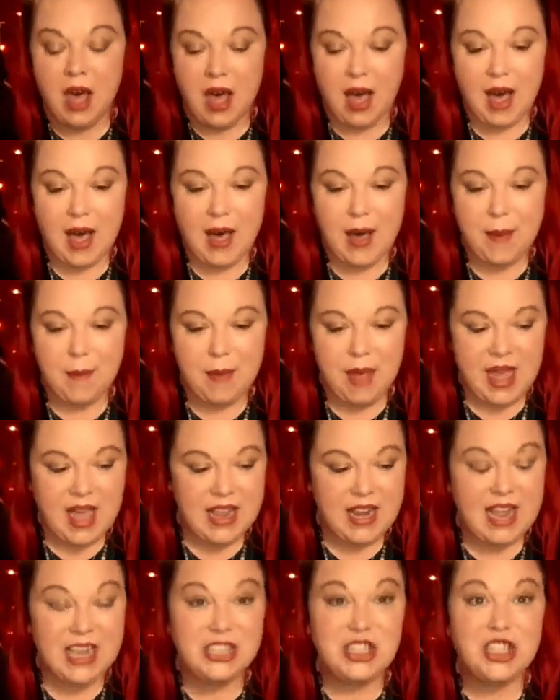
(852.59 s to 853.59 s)

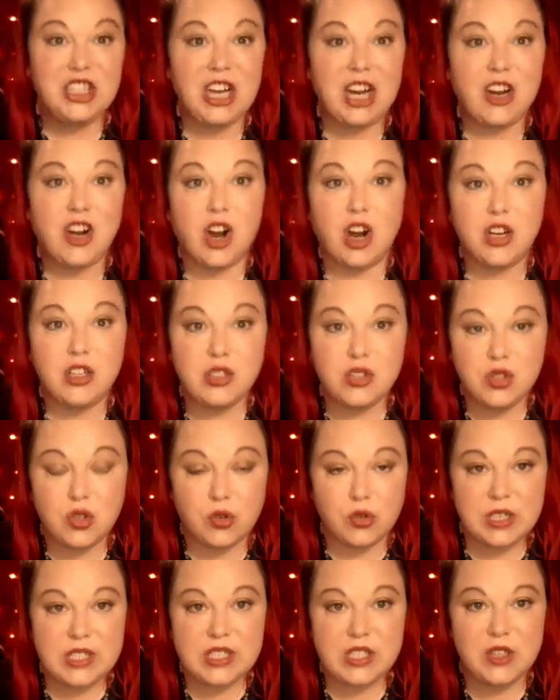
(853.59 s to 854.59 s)
and share our
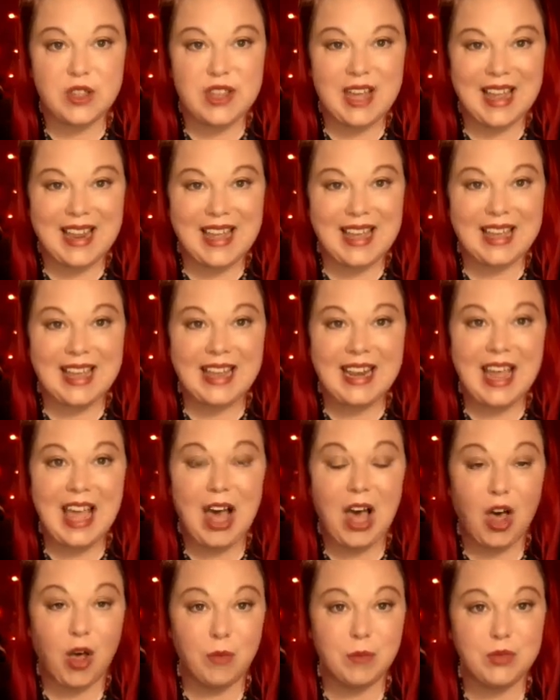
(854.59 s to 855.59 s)
stories so that it can
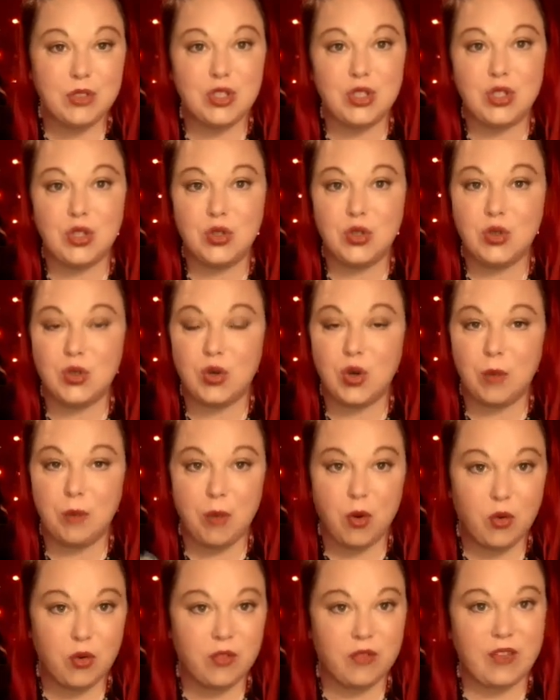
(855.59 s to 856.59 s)
help to
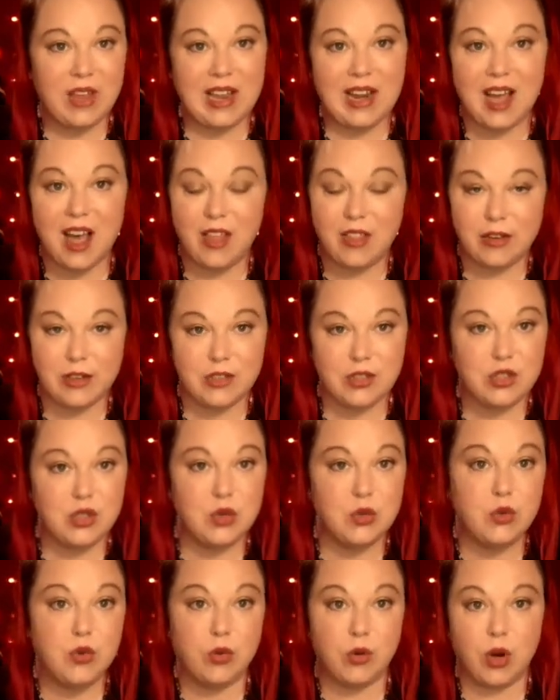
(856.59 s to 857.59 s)
motivate others
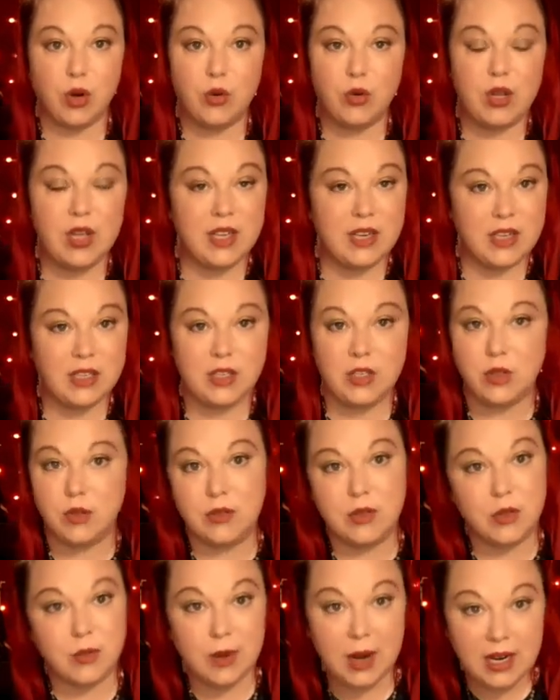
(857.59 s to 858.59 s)
to grow in a new
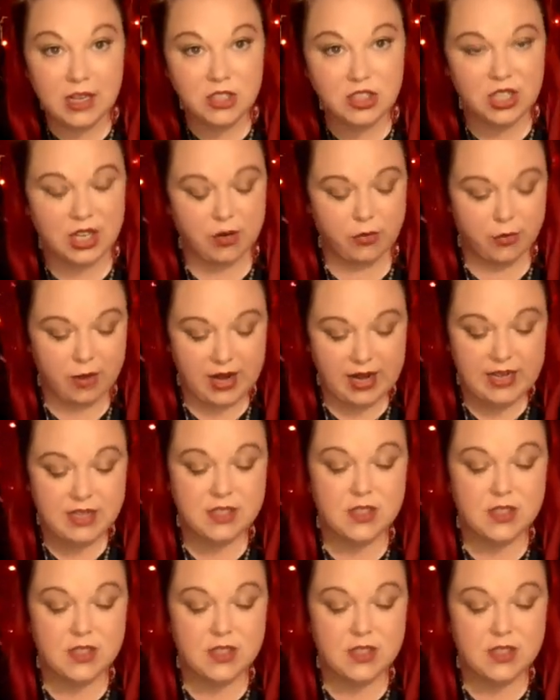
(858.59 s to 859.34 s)
direction, right?